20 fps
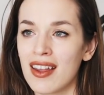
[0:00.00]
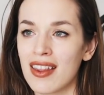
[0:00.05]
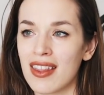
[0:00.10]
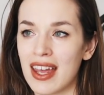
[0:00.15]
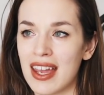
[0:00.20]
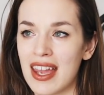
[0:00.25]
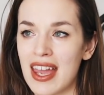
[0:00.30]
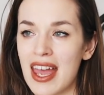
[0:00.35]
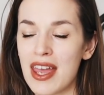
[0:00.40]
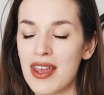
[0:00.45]

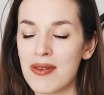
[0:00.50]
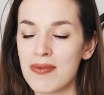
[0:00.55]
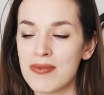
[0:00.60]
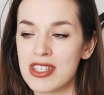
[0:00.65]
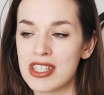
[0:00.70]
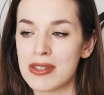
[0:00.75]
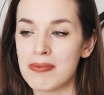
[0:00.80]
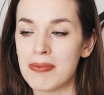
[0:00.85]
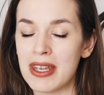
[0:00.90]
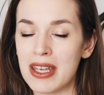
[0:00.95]
Like him
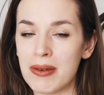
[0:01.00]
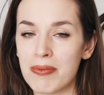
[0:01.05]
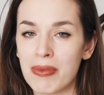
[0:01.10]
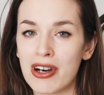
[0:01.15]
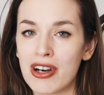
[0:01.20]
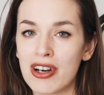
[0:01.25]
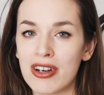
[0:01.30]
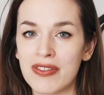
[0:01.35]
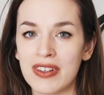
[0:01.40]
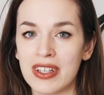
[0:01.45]
just being
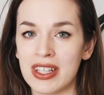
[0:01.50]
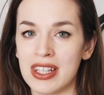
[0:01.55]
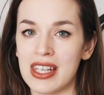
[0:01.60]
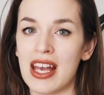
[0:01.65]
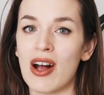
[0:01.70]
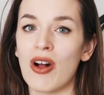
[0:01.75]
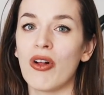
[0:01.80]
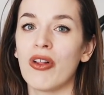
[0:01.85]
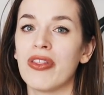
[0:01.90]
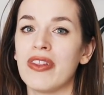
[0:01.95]
perfectly
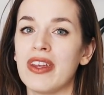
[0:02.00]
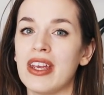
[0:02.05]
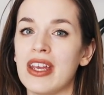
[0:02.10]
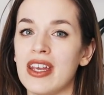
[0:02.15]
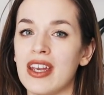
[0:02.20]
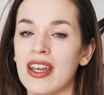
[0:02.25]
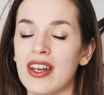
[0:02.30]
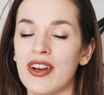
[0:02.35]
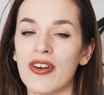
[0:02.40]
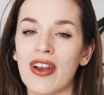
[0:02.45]

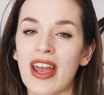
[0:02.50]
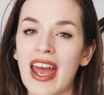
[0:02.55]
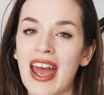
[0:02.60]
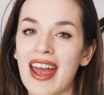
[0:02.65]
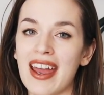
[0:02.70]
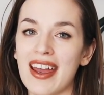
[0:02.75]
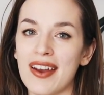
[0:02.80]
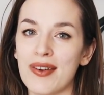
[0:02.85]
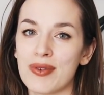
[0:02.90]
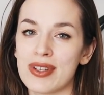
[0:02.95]
healthy and
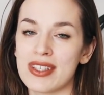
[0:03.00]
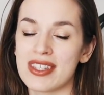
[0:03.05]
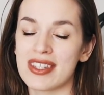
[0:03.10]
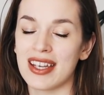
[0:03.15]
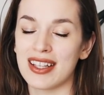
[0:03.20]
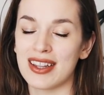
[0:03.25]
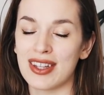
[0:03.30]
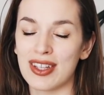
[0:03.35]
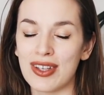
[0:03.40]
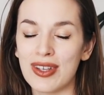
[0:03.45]
okay, it was
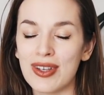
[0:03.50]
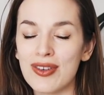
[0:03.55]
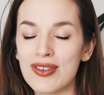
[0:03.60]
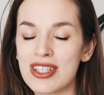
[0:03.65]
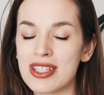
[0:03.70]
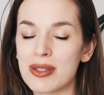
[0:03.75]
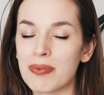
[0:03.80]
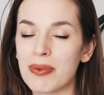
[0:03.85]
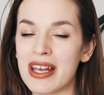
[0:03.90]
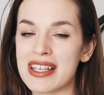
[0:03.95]
like the
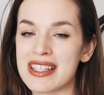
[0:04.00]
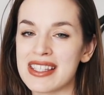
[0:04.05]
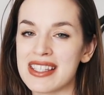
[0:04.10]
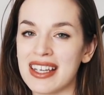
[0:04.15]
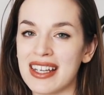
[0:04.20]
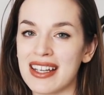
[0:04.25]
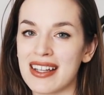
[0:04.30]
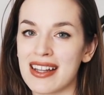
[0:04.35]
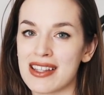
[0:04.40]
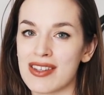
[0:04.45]
hugest
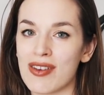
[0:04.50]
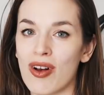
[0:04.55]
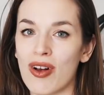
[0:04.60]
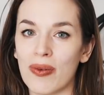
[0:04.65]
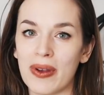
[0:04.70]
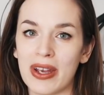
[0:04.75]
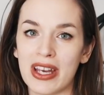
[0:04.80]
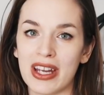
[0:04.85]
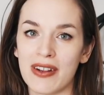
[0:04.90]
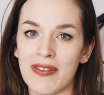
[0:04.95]
blessing. That's
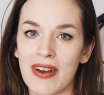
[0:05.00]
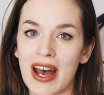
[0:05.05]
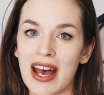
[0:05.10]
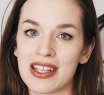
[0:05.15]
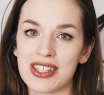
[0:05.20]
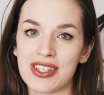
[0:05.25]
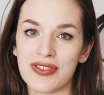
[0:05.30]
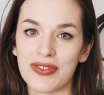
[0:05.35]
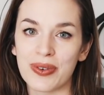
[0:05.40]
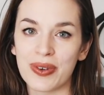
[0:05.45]
all we could have
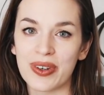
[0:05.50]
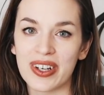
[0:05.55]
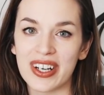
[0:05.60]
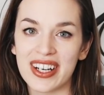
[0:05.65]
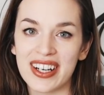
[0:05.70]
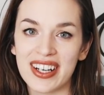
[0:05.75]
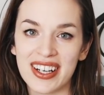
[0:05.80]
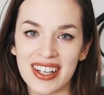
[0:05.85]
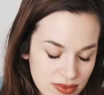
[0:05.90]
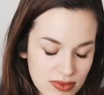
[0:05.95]
asked
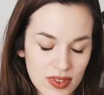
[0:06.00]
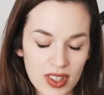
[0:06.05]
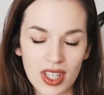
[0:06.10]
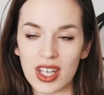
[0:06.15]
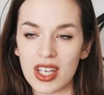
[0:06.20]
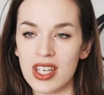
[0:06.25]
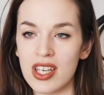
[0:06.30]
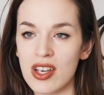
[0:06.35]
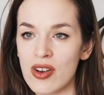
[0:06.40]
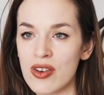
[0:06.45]
for.
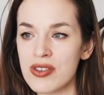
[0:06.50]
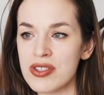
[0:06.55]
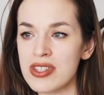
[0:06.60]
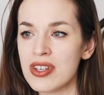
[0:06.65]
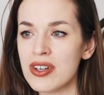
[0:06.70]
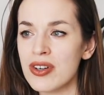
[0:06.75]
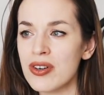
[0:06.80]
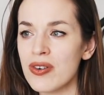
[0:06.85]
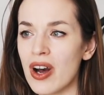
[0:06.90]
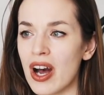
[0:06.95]
He
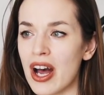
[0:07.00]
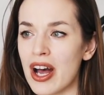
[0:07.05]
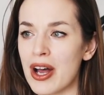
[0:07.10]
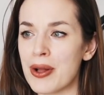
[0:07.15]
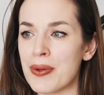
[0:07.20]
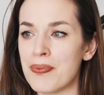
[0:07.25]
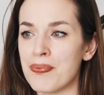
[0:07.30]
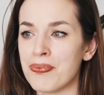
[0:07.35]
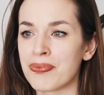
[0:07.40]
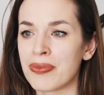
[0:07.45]
also
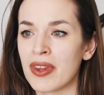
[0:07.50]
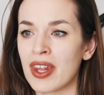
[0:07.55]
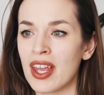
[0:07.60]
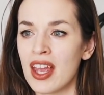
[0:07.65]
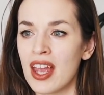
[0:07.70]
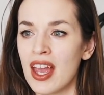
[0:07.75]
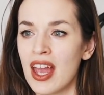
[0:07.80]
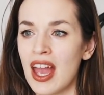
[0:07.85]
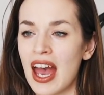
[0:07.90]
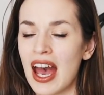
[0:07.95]

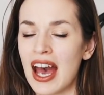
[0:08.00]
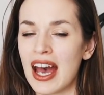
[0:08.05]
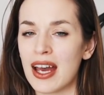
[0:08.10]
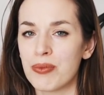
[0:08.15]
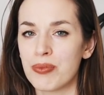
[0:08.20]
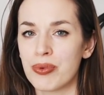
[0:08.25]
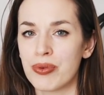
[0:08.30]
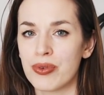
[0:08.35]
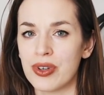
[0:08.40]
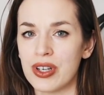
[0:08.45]

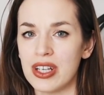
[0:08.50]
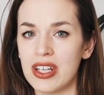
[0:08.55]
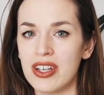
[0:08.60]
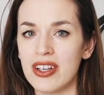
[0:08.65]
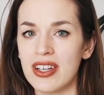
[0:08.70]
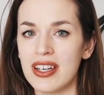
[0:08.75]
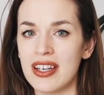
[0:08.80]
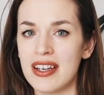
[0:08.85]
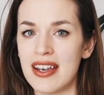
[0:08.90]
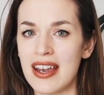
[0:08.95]
had pretty
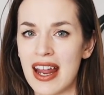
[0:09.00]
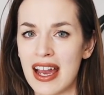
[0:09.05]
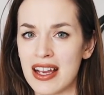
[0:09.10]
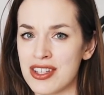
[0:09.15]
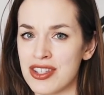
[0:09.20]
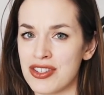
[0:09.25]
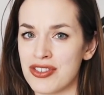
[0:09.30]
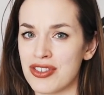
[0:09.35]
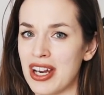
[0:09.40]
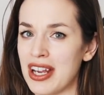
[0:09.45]
good
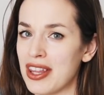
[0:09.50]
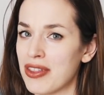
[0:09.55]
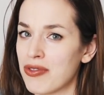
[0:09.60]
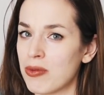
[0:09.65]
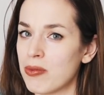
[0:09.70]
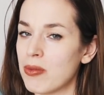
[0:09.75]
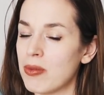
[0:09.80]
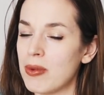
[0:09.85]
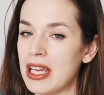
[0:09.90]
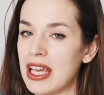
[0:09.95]
neck strength
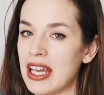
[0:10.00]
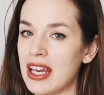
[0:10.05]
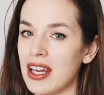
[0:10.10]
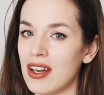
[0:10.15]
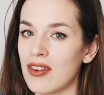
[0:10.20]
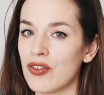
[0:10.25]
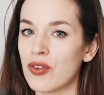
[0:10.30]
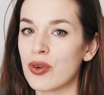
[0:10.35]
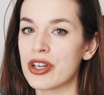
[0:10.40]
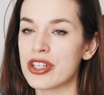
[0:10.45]
from the
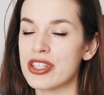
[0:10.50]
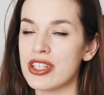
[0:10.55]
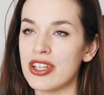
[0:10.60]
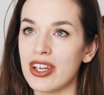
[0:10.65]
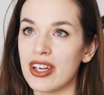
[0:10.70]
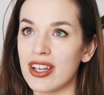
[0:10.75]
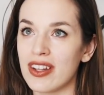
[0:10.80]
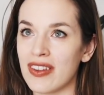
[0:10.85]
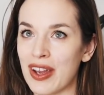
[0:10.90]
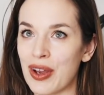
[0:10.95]
beginning. Of course, he
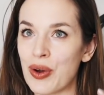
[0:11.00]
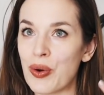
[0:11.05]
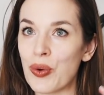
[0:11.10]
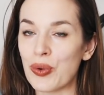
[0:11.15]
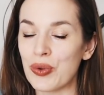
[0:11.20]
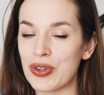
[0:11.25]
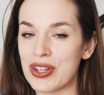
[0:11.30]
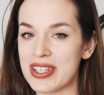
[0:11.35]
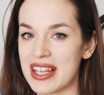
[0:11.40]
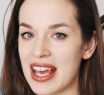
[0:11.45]
couldn't like
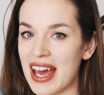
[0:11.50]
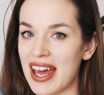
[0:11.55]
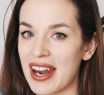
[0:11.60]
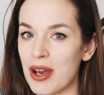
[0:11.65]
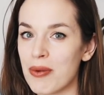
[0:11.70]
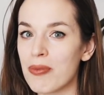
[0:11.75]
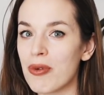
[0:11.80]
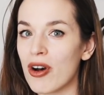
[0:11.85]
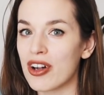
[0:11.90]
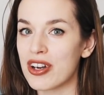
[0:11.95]
hold his head
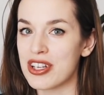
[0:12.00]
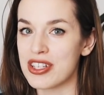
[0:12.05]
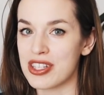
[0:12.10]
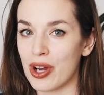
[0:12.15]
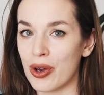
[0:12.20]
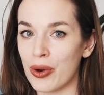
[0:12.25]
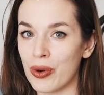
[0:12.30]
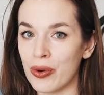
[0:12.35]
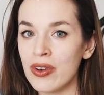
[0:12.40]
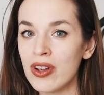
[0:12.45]
up on his
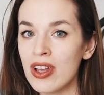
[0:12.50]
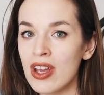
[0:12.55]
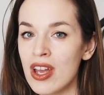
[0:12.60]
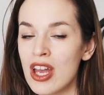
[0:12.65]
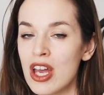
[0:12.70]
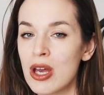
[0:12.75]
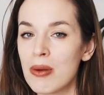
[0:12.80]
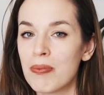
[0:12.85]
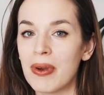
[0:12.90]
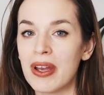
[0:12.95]
own,
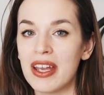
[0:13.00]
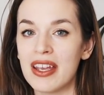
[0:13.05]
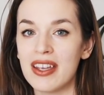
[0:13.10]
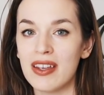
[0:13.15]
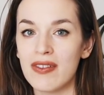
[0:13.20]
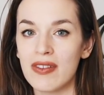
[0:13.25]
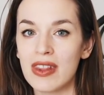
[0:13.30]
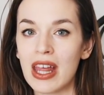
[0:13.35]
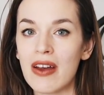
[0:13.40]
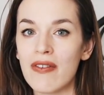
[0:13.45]
but
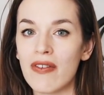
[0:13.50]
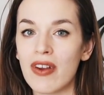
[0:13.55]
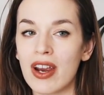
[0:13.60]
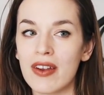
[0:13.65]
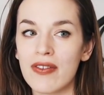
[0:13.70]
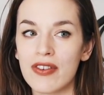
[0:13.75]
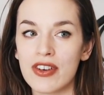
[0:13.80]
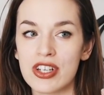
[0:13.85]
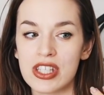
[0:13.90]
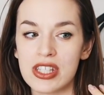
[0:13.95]
even that
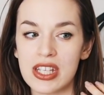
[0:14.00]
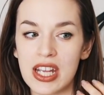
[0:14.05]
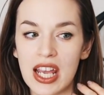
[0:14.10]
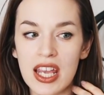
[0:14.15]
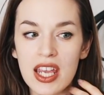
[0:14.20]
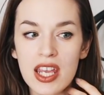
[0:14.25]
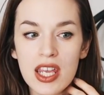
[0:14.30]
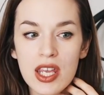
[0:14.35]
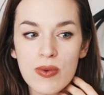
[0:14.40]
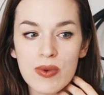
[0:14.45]
very first
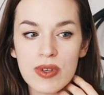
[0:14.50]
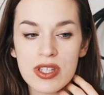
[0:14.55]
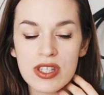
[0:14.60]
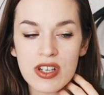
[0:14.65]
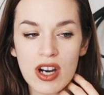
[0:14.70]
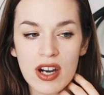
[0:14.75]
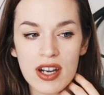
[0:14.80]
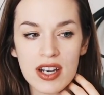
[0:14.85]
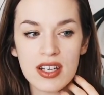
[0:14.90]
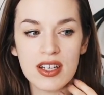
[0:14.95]
day, he was
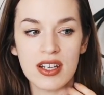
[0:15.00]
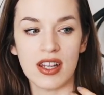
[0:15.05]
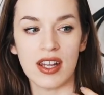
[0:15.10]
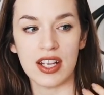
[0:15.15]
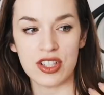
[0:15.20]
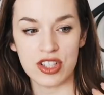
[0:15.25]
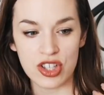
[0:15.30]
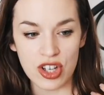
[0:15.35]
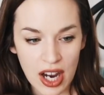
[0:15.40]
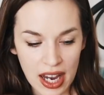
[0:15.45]
starting to
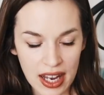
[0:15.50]
like